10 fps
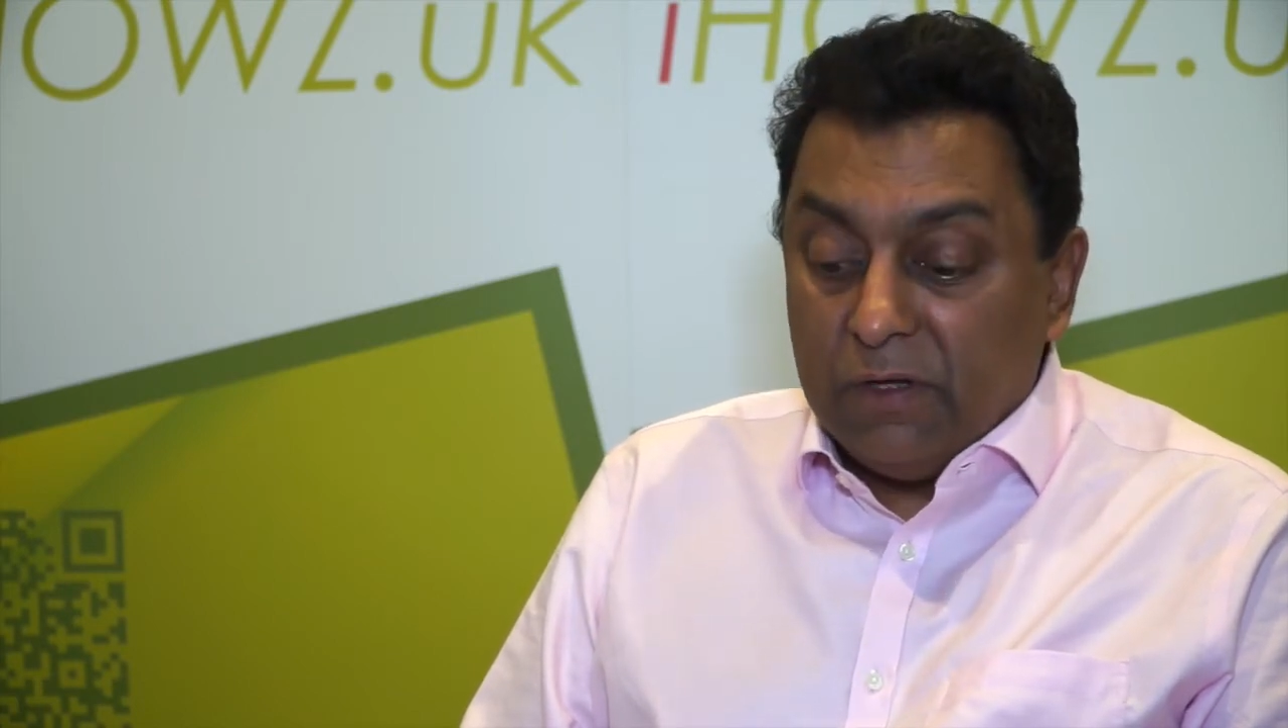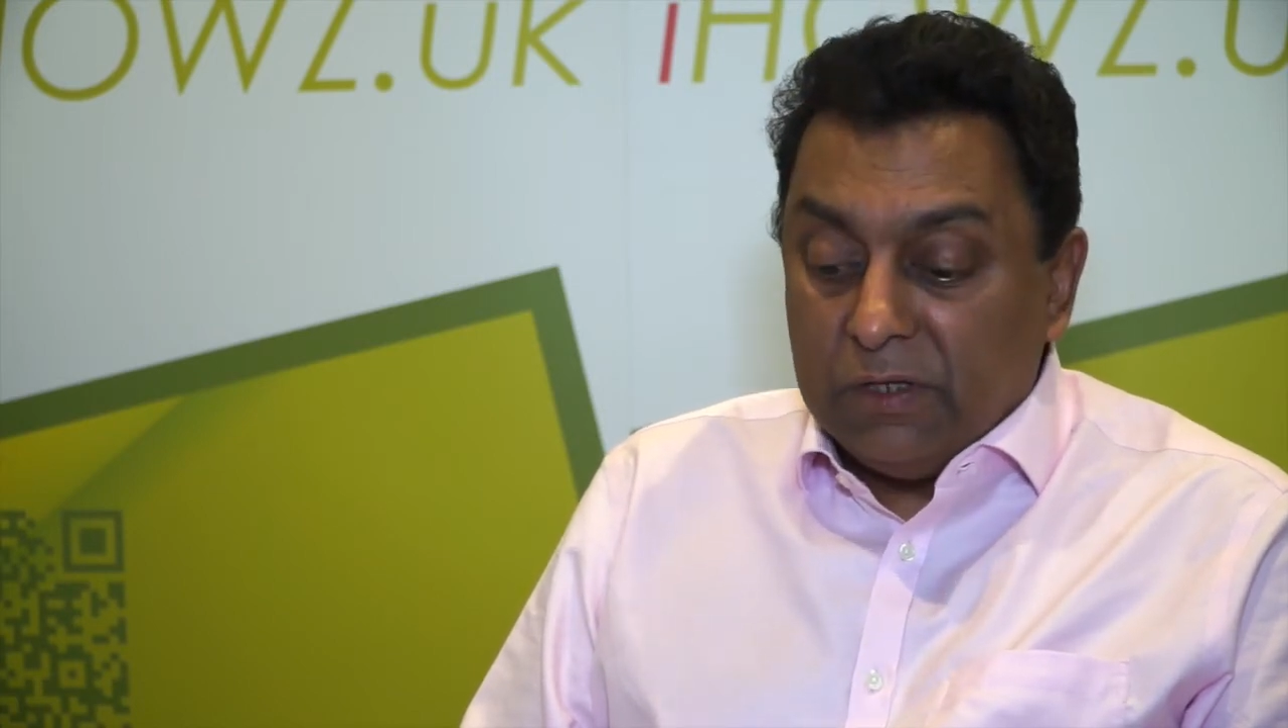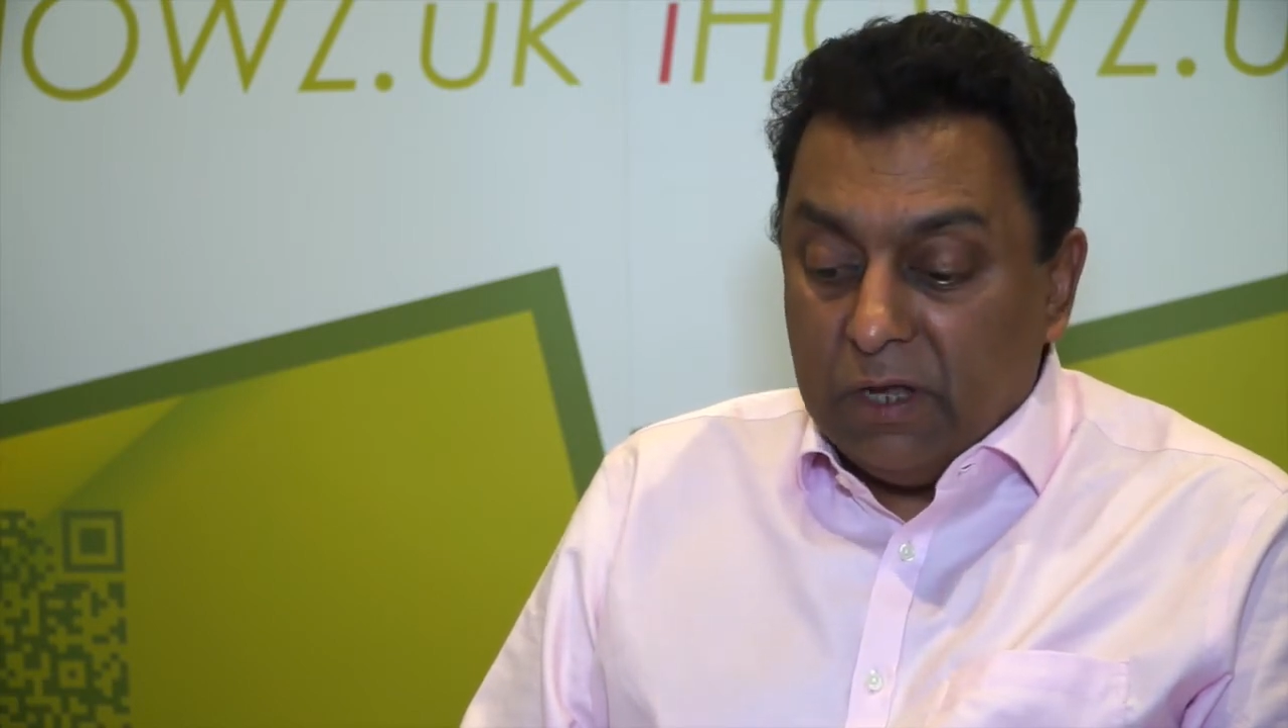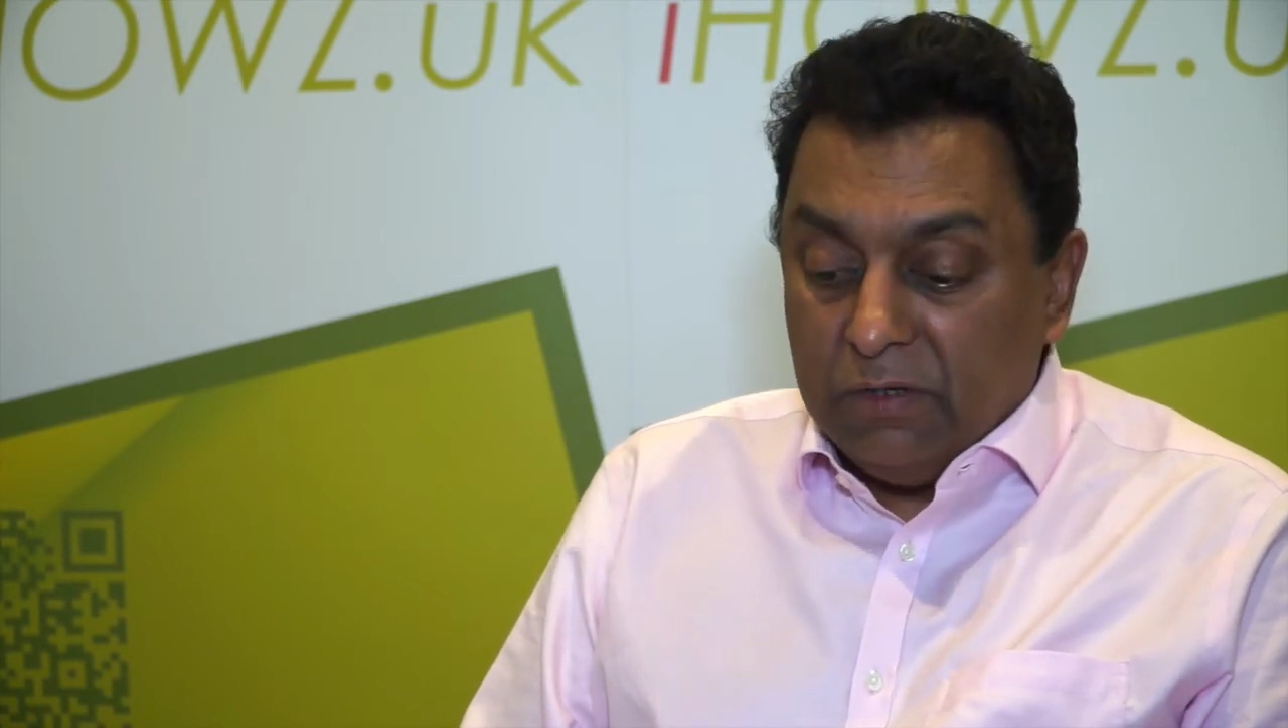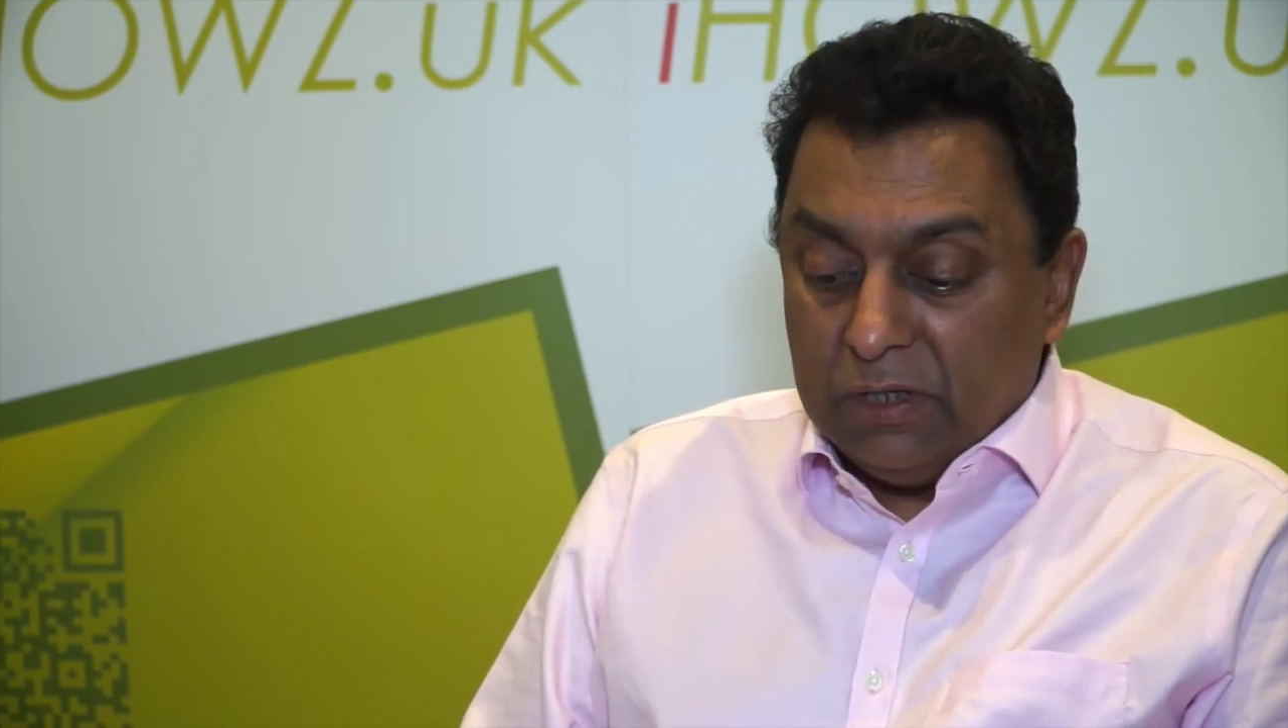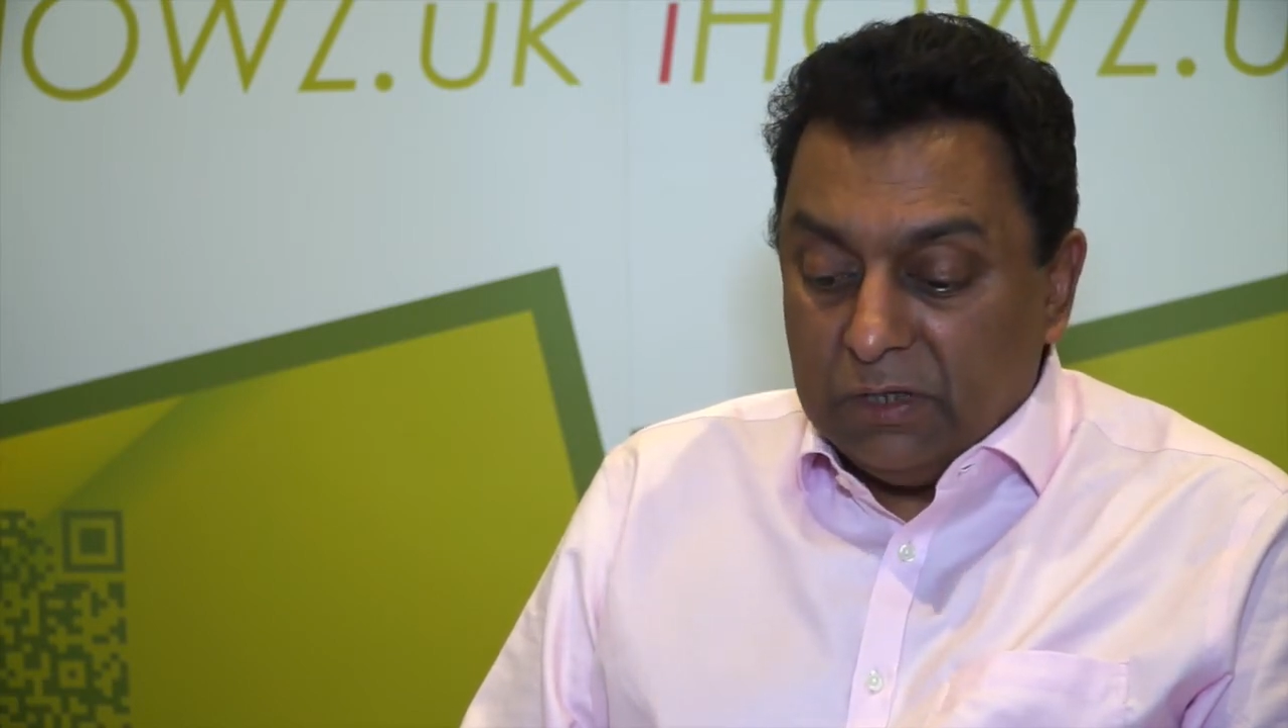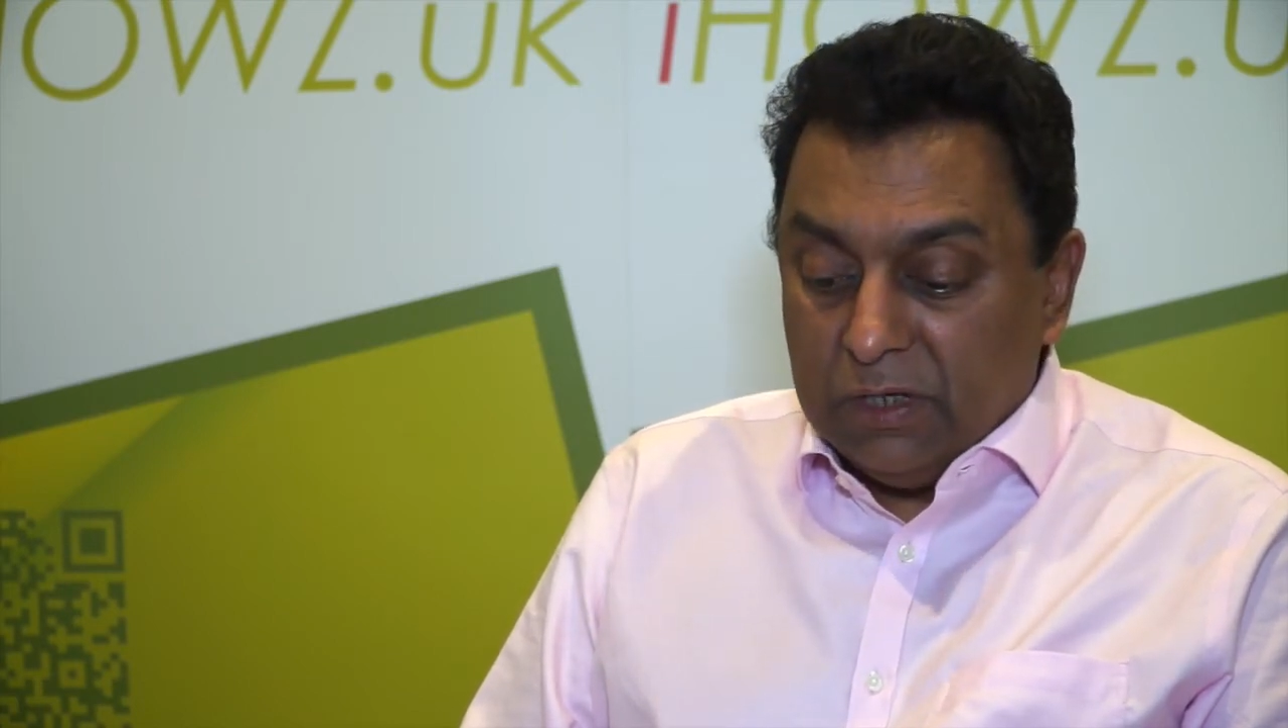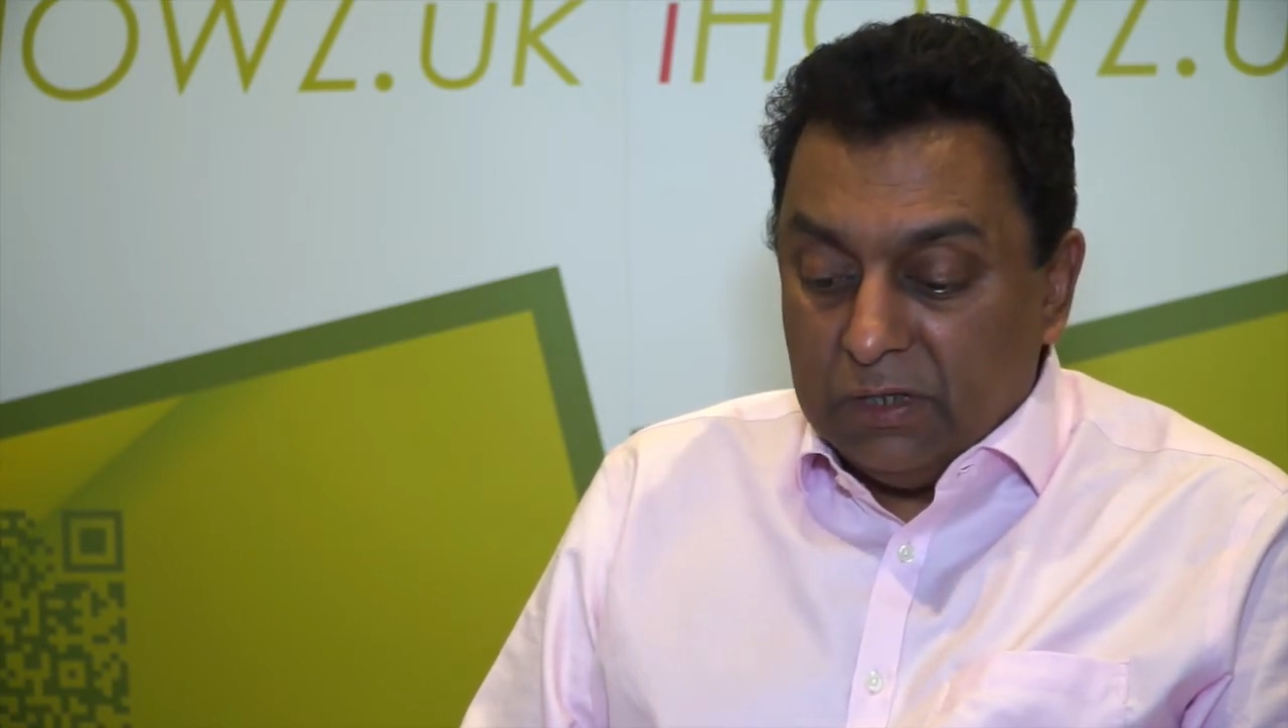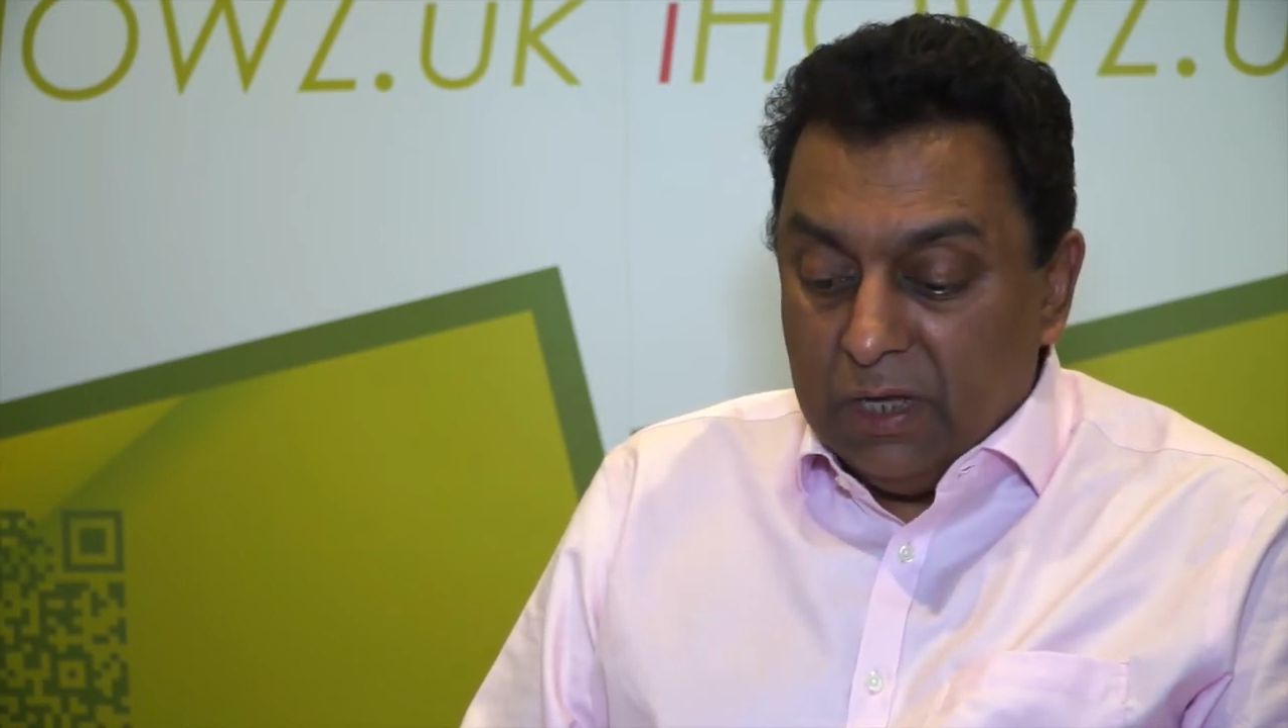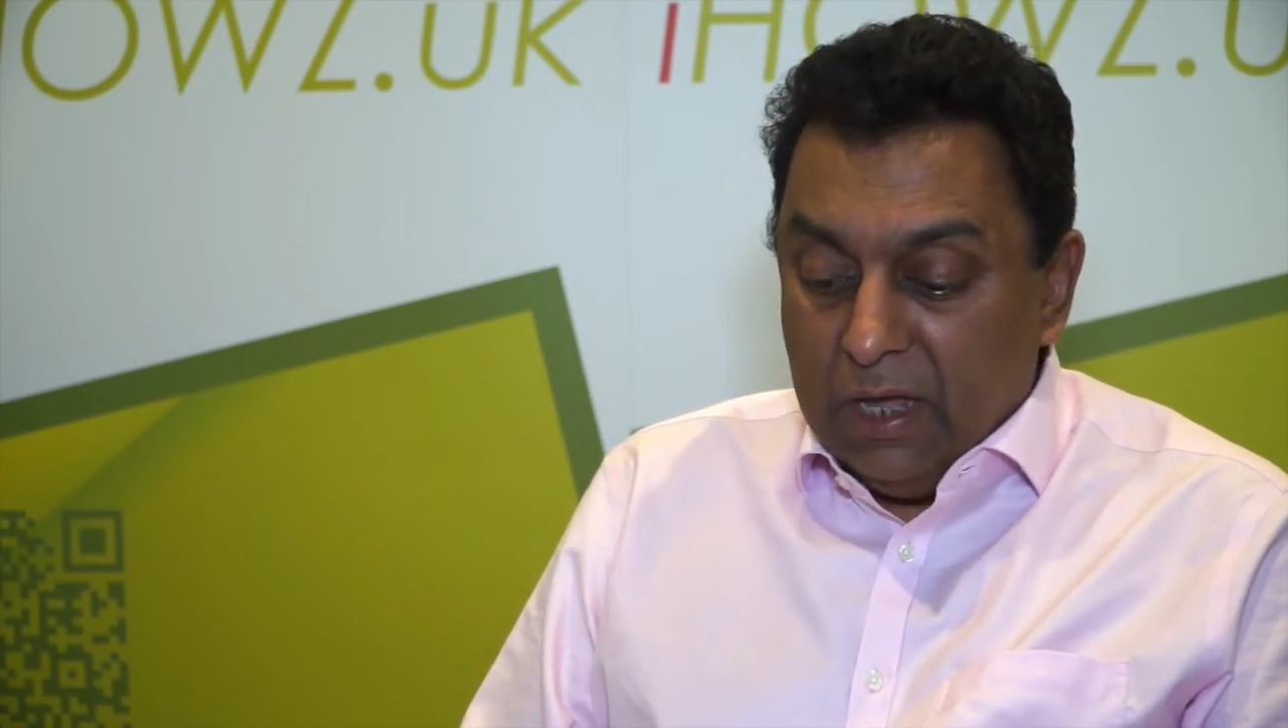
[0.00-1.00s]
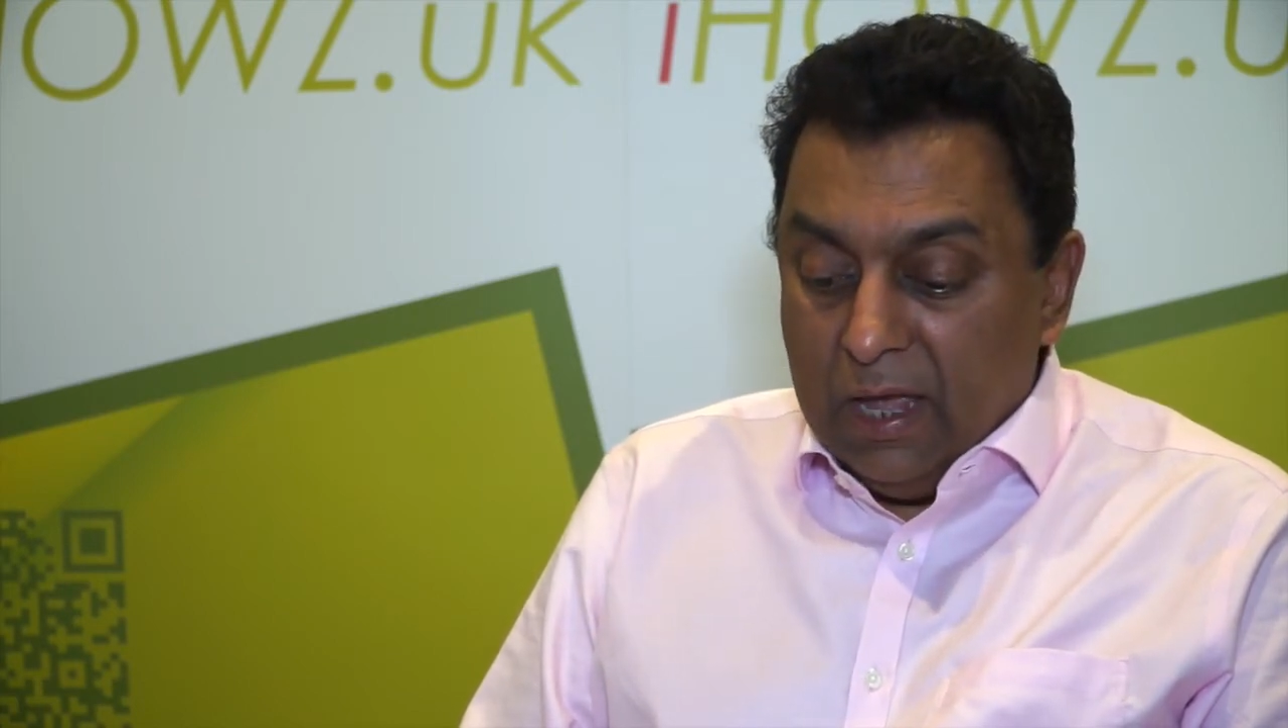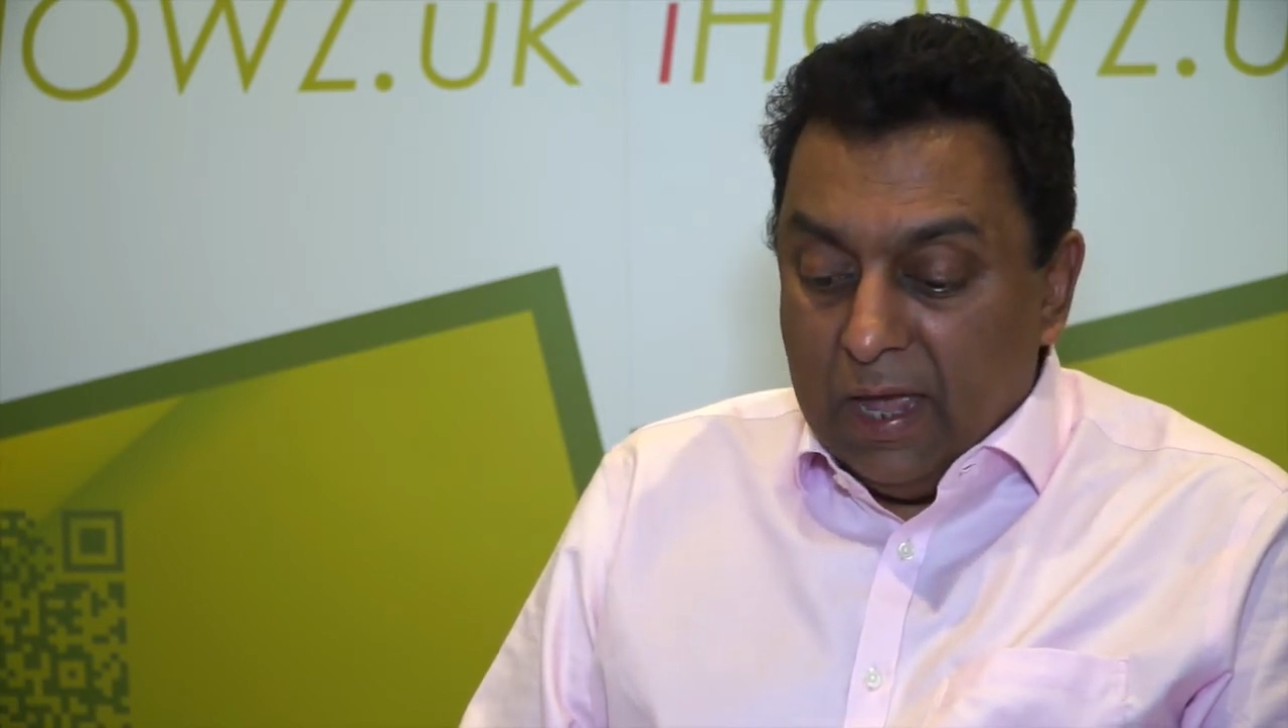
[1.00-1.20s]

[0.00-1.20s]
those notices,